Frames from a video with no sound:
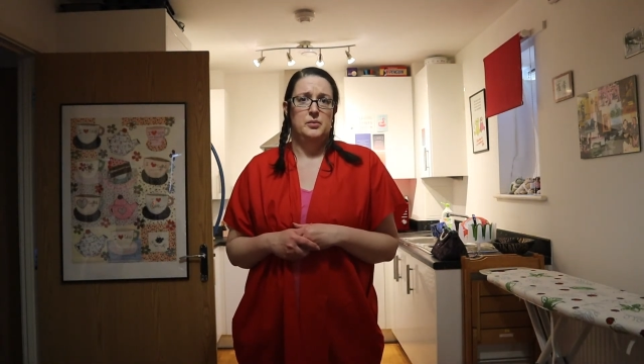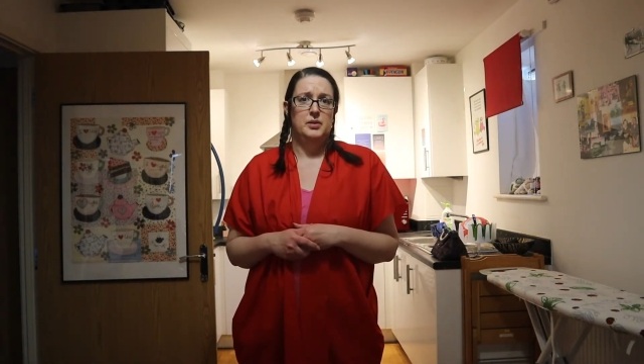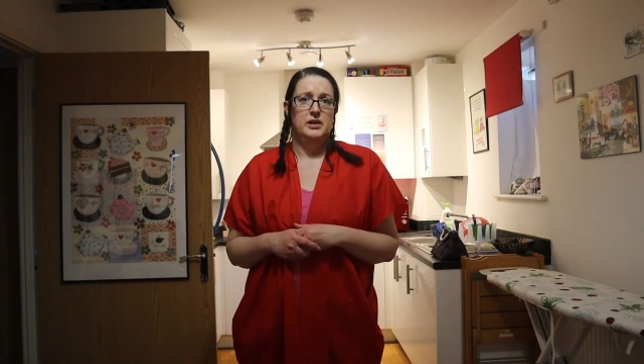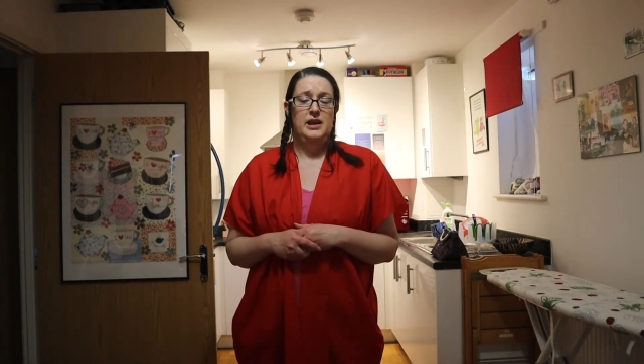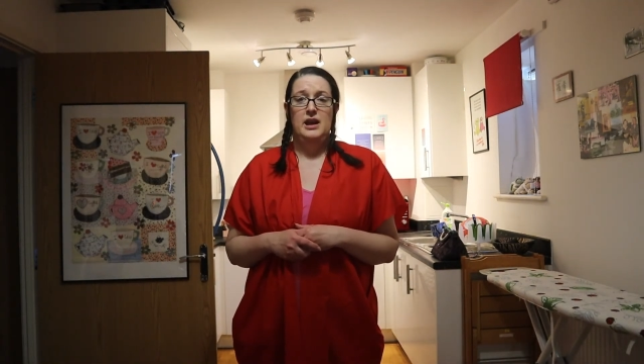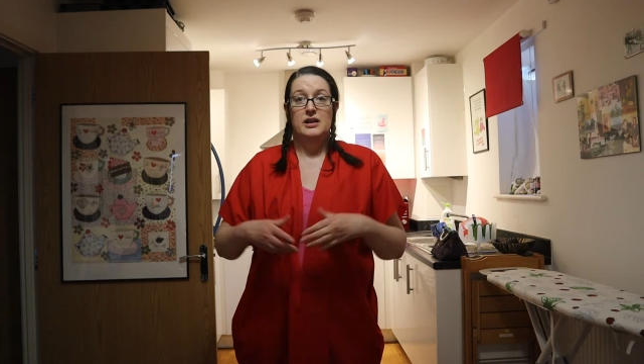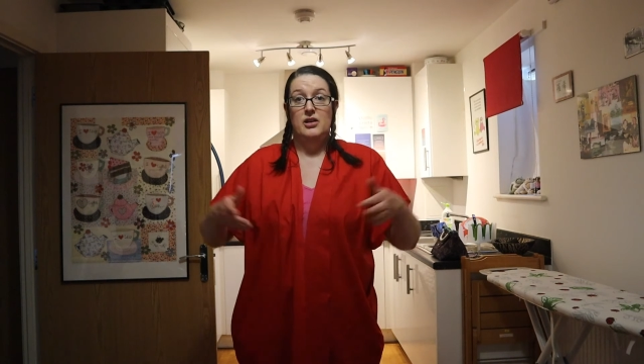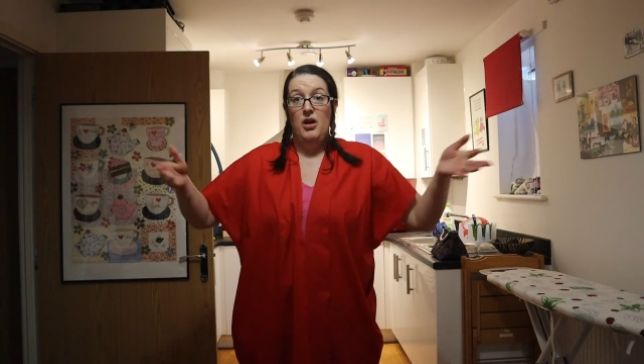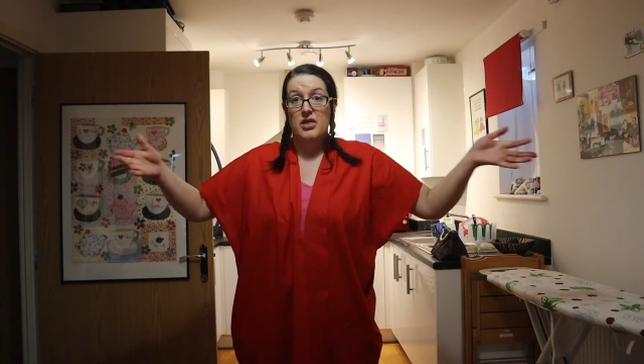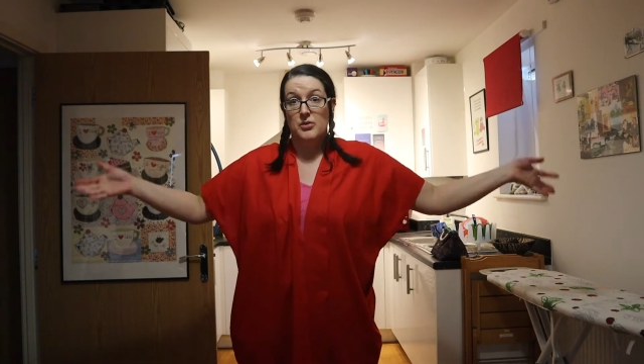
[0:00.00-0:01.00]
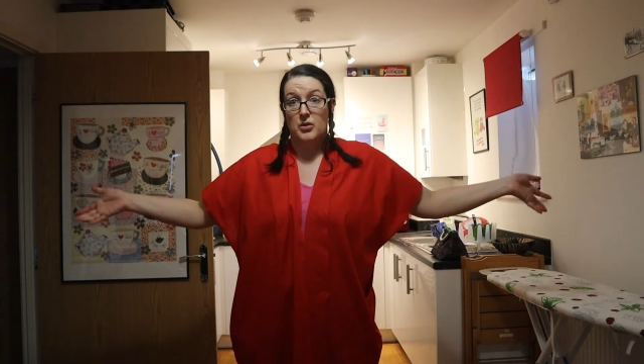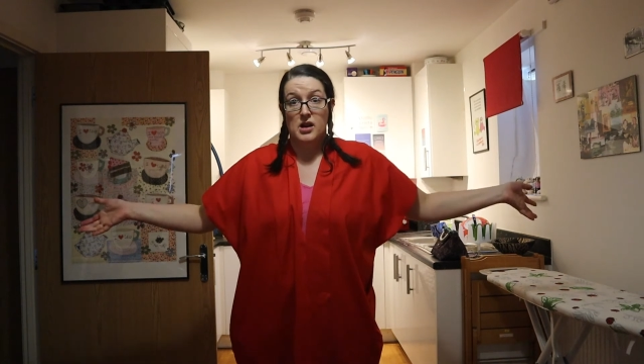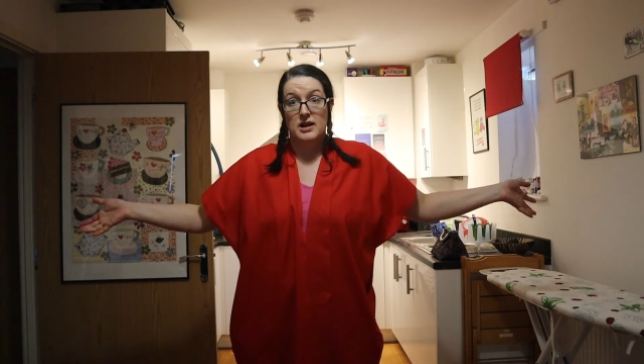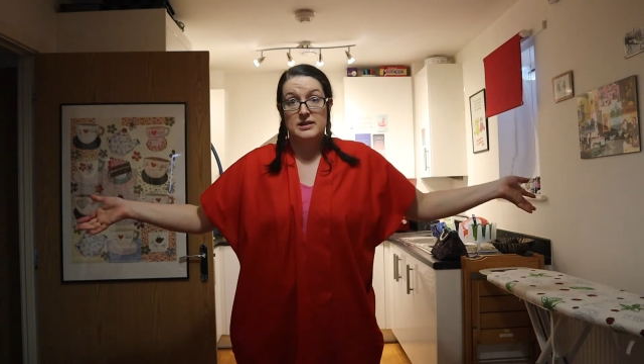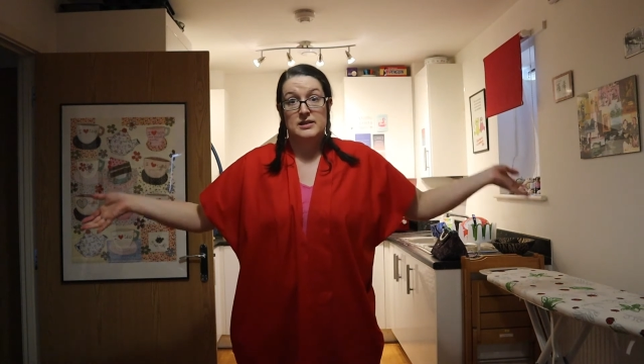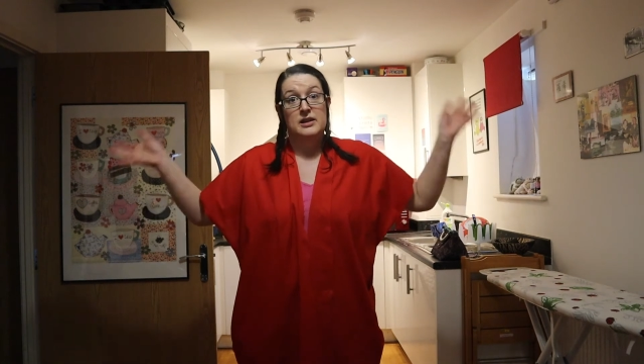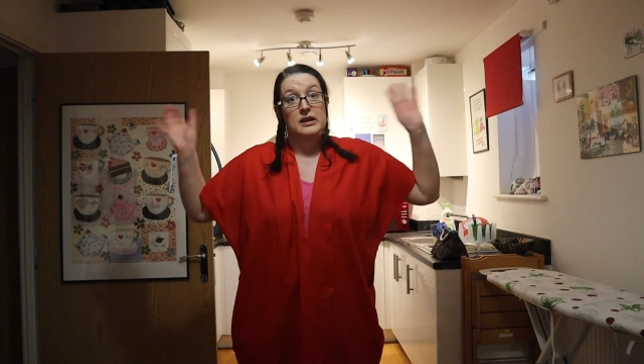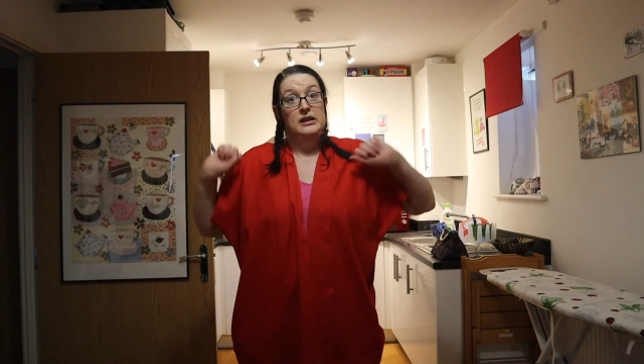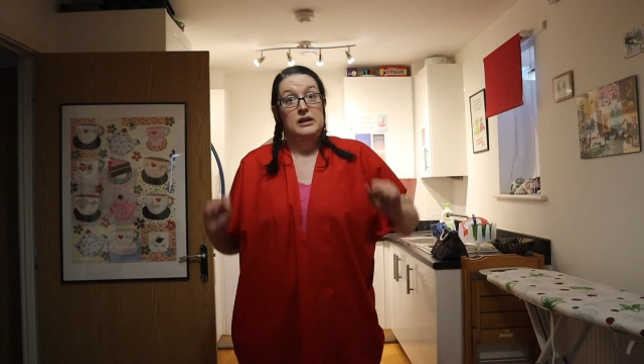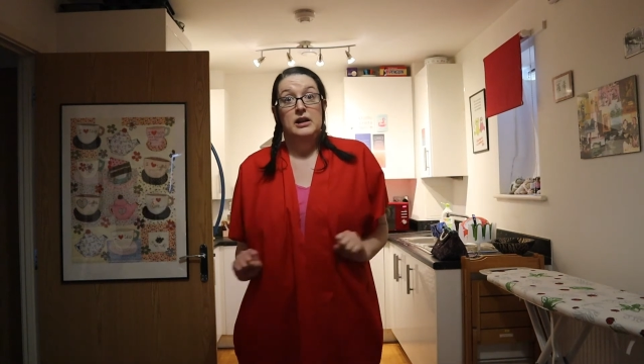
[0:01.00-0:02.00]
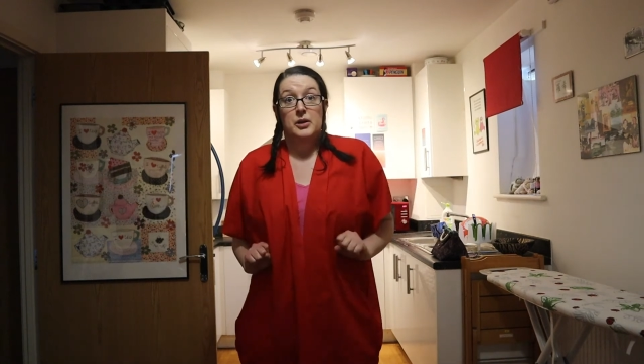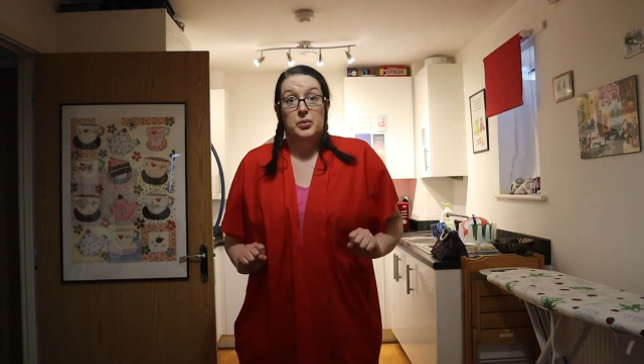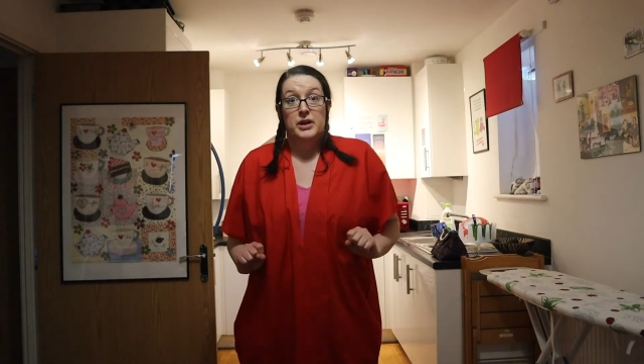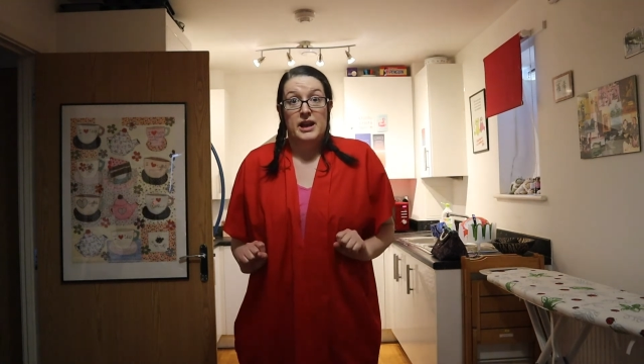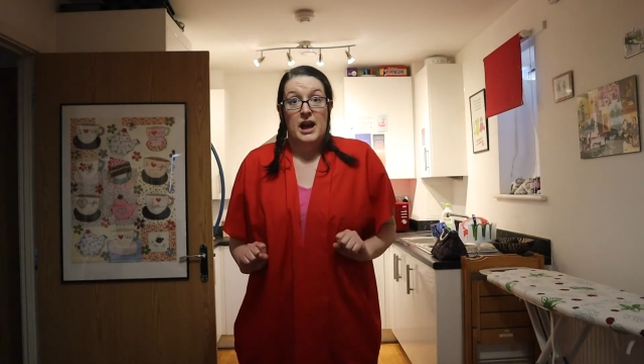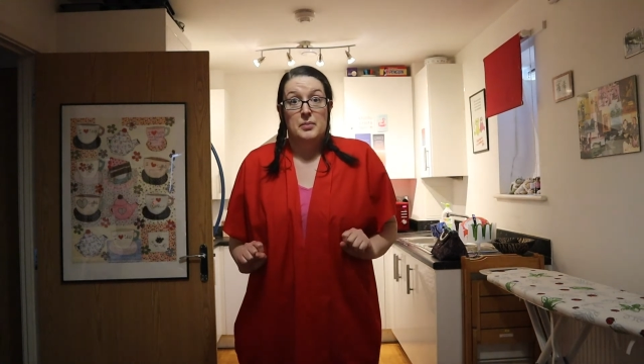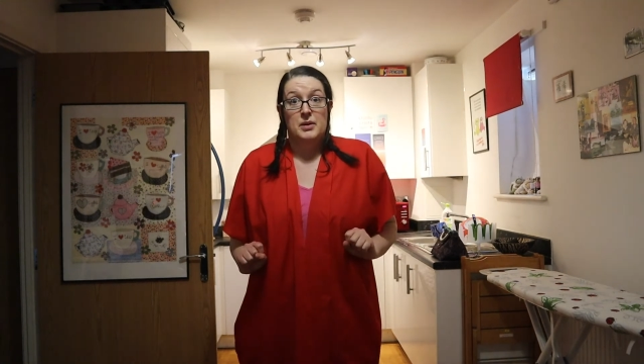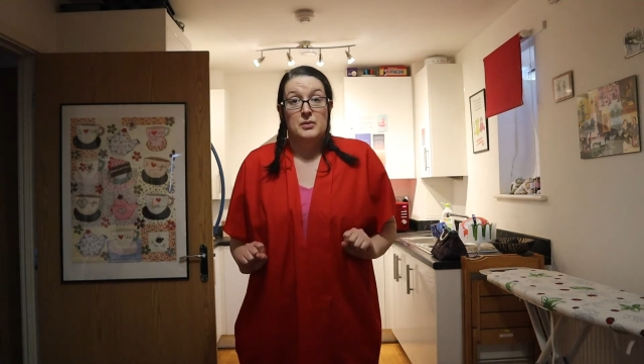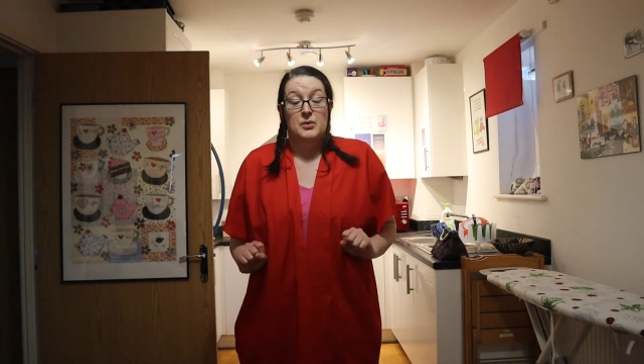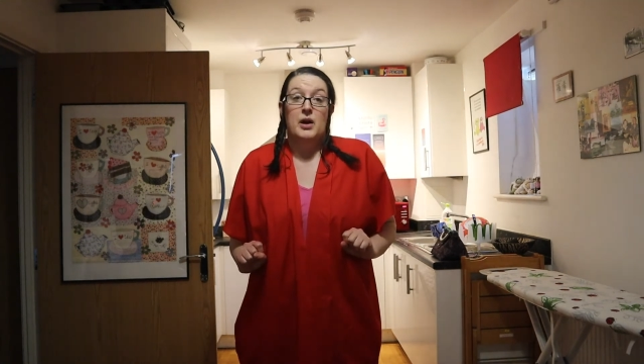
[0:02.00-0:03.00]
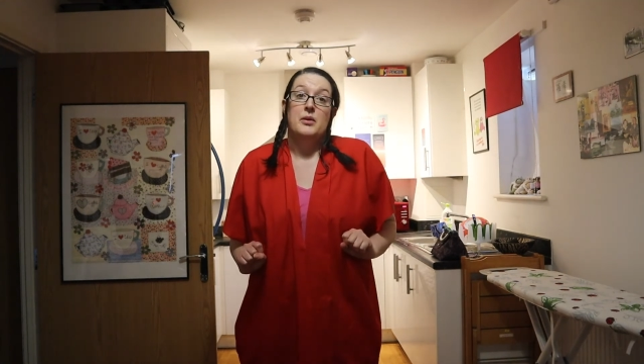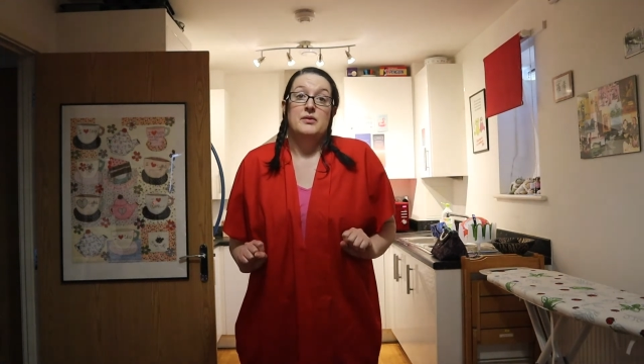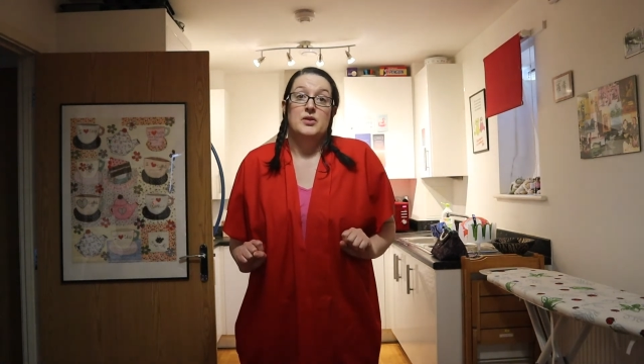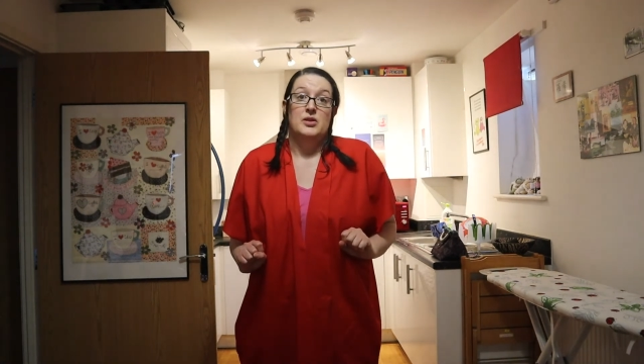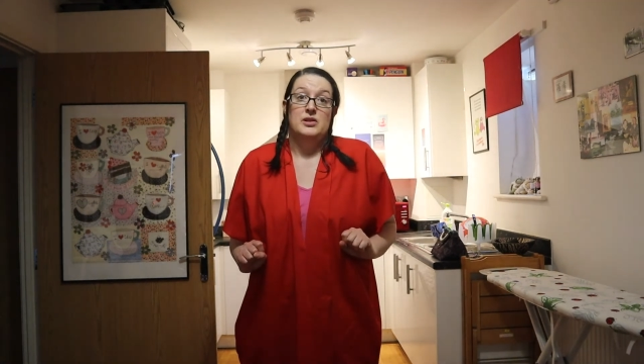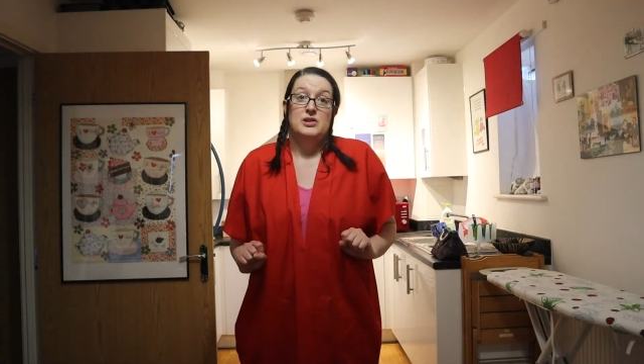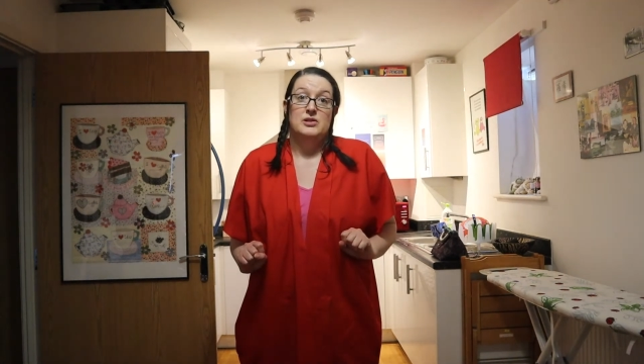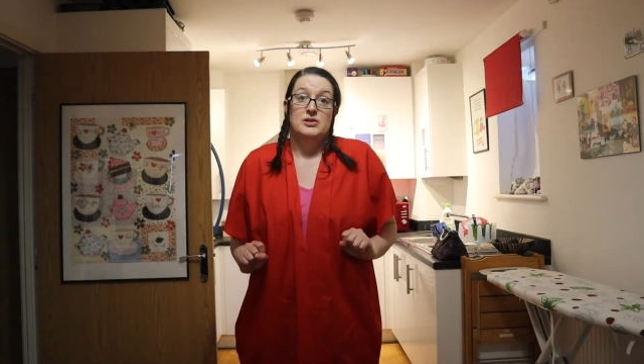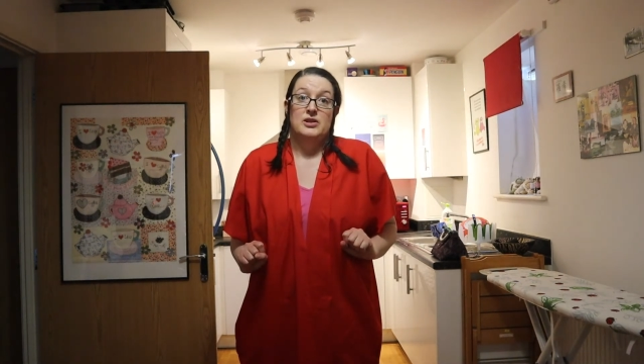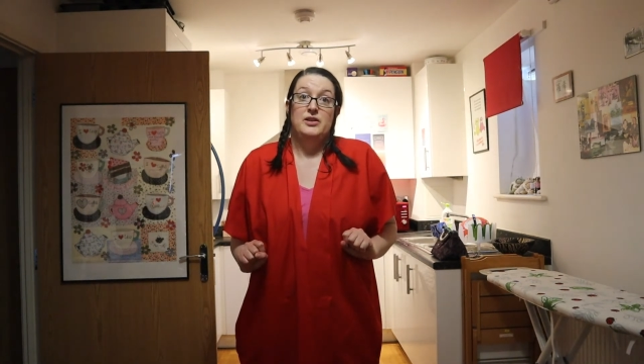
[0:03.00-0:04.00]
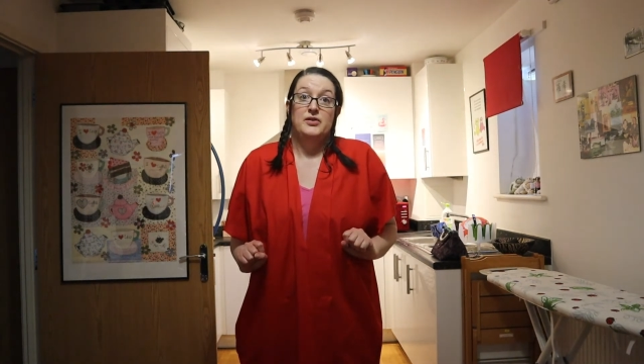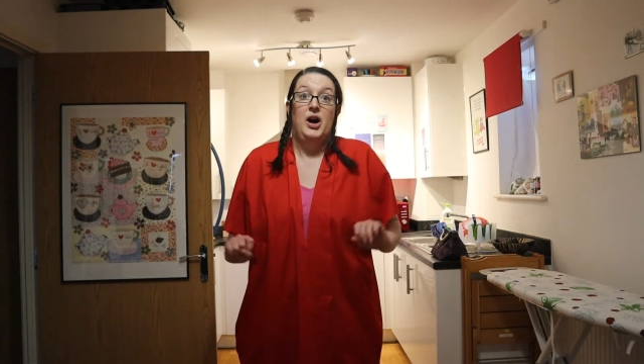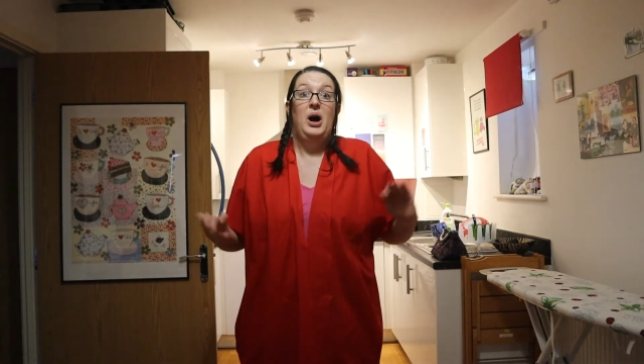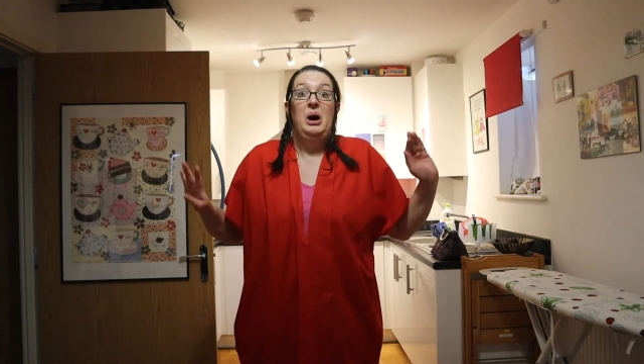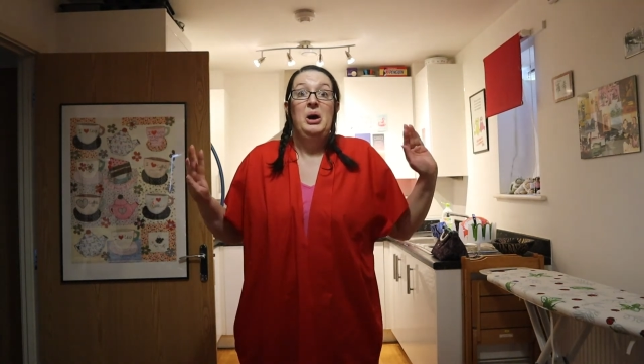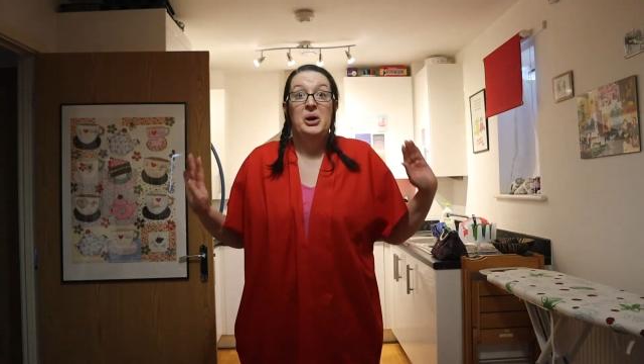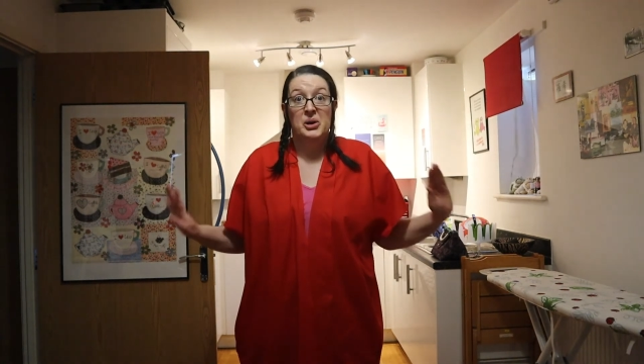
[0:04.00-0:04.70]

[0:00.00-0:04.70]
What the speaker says: But yeah, no, otherwise, pretty happy with where we've gotten to so far.